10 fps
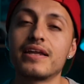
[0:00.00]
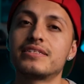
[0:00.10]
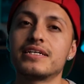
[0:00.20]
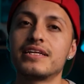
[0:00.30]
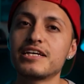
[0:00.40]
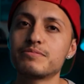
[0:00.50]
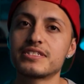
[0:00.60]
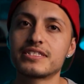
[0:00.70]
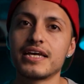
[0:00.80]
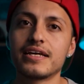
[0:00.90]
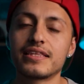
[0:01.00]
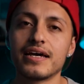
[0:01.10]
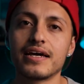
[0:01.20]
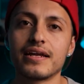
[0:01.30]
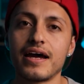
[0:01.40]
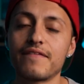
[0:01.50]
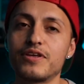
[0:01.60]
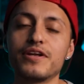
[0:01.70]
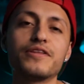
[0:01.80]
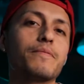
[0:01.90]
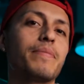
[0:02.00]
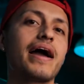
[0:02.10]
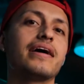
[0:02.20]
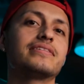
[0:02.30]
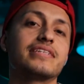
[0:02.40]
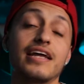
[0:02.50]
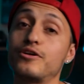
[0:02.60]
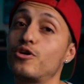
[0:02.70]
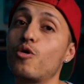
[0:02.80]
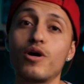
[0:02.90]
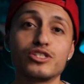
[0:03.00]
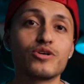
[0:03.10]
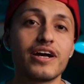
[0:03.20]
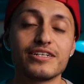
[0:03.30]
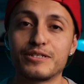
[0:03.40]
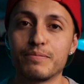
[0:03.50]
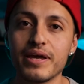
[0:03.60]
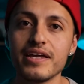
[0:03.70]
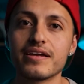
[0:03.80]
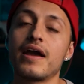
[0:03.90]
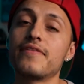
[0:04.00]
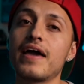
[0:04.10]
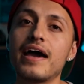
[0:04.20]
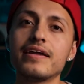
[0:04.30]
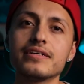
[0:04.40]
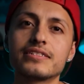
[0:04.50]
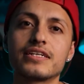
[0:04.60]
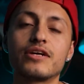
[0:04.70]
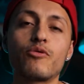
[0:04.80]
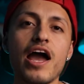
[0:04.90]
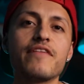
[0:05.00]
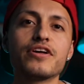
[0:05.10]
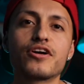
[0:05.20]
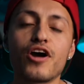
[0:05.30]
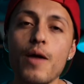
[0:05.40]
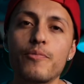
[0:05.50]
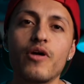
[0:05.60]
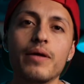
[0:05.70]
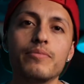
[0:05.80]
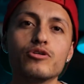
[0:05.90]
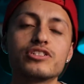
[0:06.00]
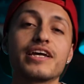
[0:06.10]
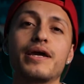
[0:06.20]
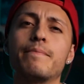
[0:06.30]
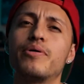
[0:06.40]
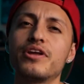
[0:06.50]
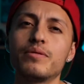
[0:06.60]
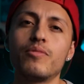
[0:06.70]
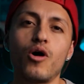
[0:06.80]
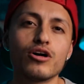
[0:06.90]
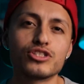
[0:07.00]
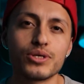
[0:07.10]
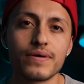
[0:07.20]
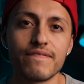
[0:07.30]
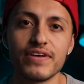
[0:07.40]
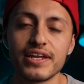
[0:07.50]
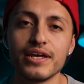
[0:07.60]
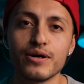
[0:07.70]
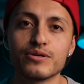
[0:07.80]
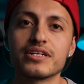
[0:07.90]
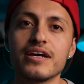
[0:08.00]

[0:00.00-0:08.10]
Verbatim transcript: And in today's mistake that I've done in the past that I don't want you guys to make, and that is grabbing copyright music and putting them onto your videos.